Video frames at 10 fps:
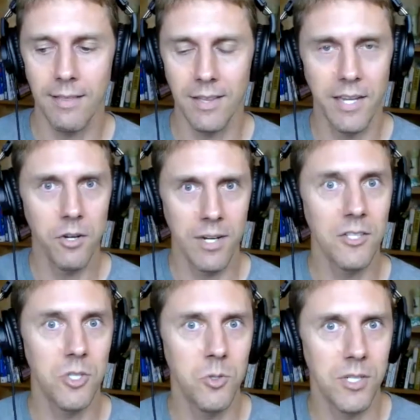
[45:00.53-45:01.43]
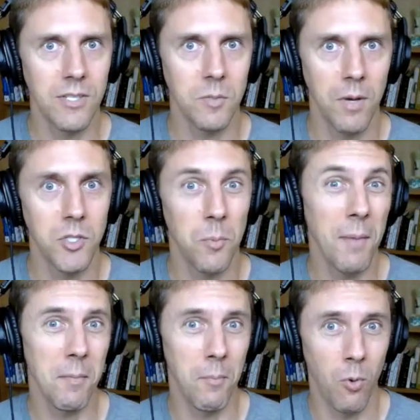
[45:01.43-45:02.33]
lender needs you just as much or
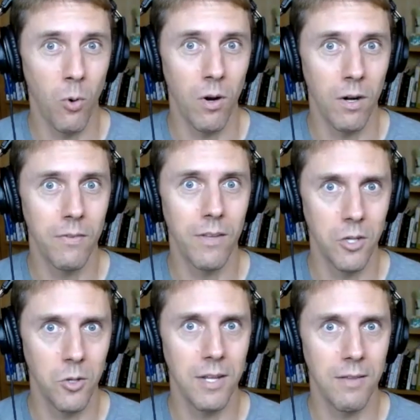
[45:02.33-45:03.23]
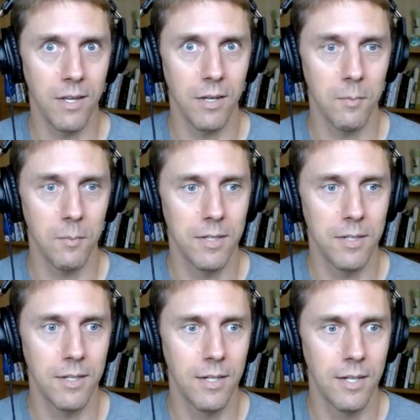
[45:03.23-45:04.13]
maybe more than you need them.
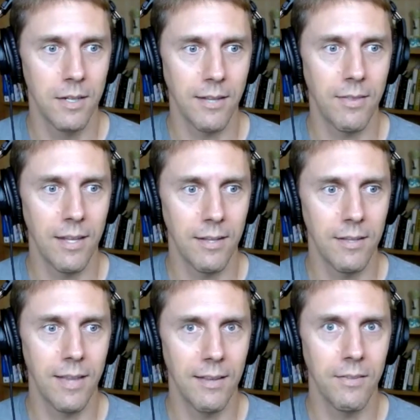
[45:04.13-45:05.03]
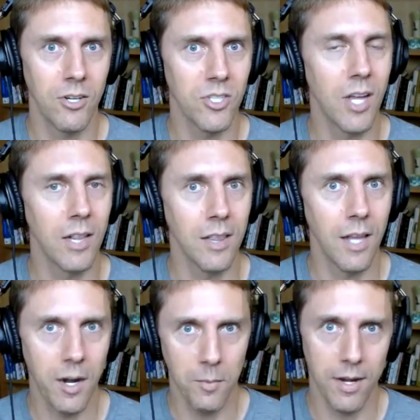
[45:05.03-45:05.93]
Like there's a
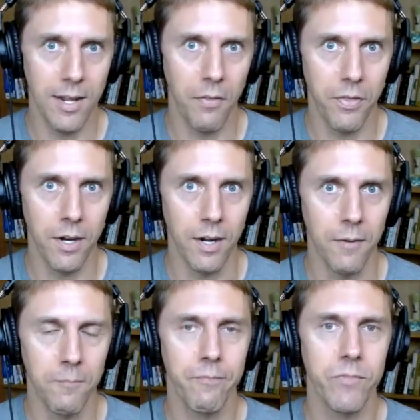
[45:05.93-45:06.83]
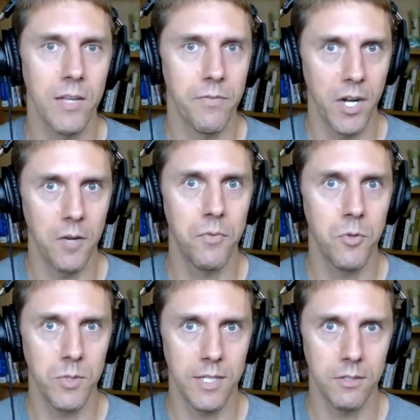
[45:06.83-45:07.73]
lot of money out there and very
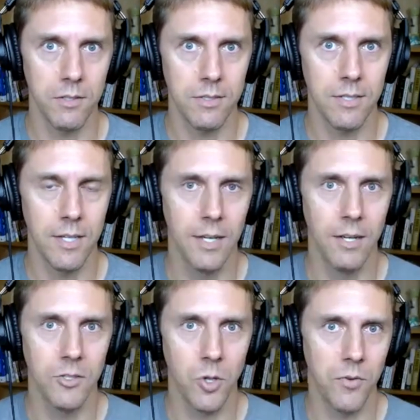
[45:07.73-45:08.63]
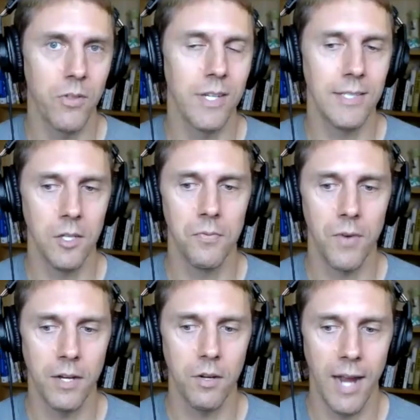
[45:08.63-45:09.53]
few deals. So if you're the deal
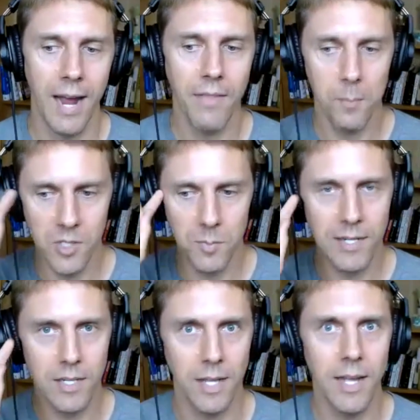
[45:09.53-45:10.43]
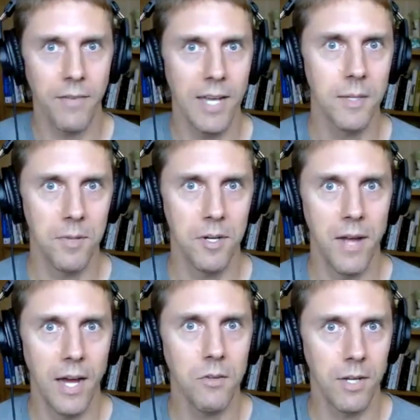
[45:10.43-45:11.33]
finder, have that perspective. Like, I've got something of
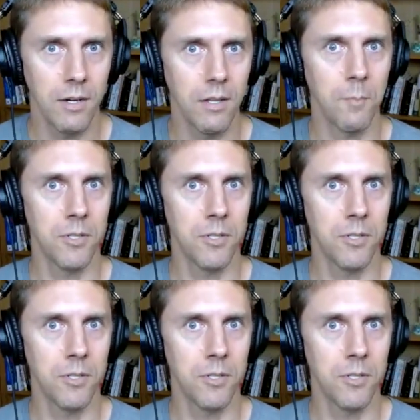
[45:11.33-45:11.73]
value here. Like,